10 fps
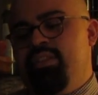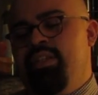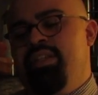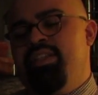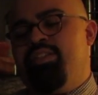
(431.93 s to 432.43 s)

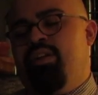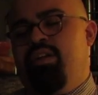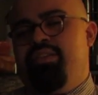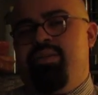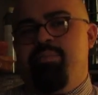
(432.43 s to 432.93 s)
and it's
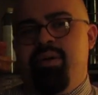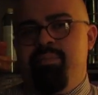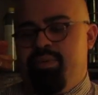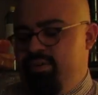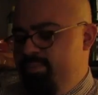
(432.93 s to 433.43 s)
called the
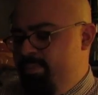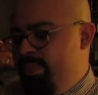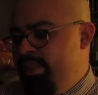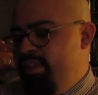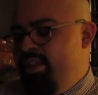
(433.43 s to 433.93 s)
bumper.
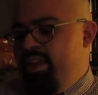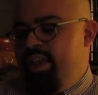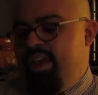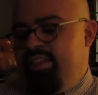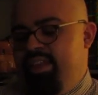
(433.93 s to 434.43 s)

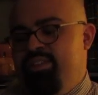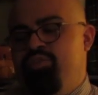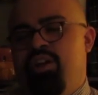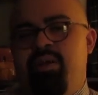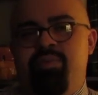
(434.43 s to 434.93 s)
And its
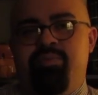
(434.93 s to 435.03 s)
job is